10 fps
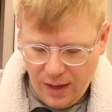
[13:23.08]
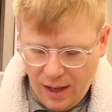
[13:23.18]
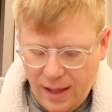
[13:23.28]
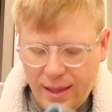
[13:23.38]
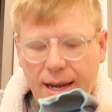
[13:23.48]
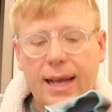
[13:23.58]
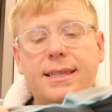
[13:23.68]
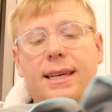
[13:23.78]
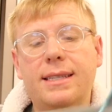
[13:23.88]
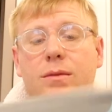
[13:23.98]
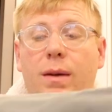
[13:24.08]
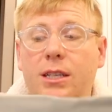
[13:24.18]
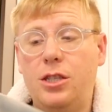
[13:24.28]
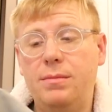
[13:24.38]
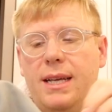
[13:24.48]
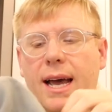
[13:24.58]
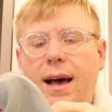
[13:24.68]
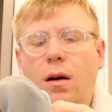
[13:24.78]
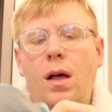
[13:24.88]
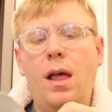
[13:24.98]
The next thing is my gym
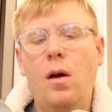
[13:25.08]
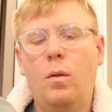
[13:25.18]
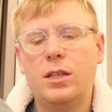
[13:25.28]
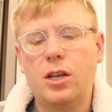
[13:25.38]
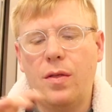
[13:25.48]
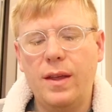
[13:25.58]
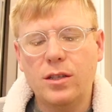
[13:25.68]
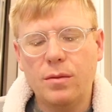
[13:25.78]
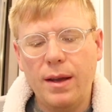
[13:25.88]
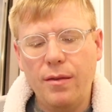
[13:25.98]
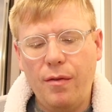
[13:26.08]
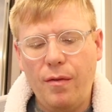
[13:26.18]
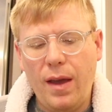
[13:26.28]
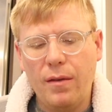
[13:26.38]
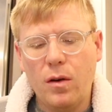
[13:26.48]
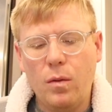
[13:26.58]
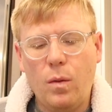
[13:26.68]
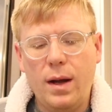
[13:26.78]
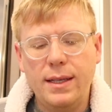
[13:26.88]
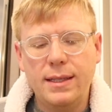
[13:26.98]
towel, which these are my favorite
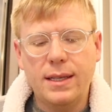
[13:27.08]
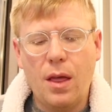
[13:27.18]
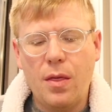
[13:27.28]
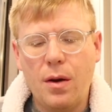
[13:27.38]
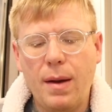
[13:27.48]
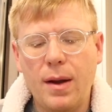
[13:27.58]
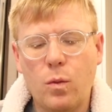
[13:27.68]
ones. They're by